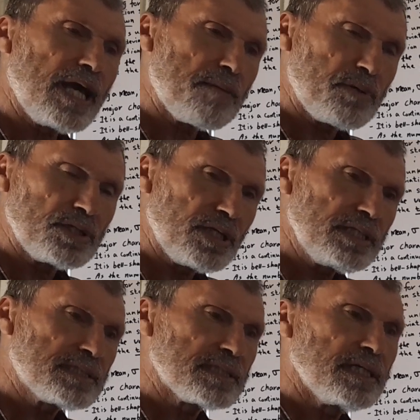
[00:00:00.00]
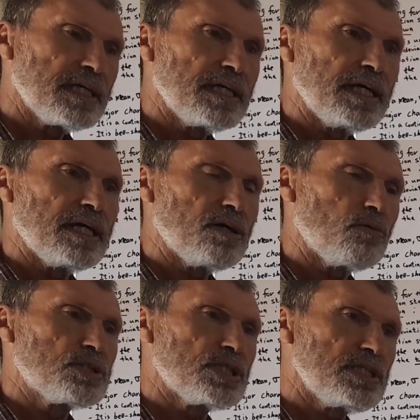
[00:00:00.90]
appendix,
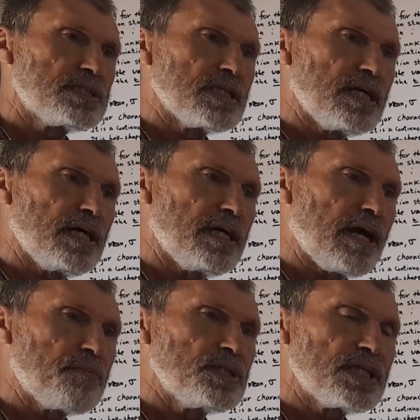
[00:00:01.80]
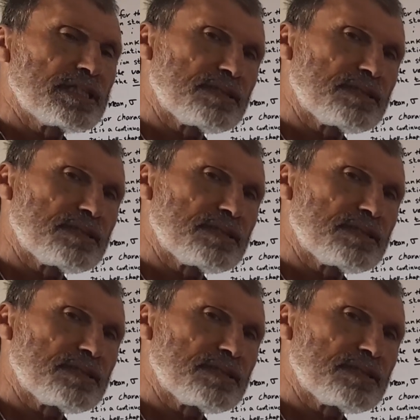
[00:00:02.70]
which is appendix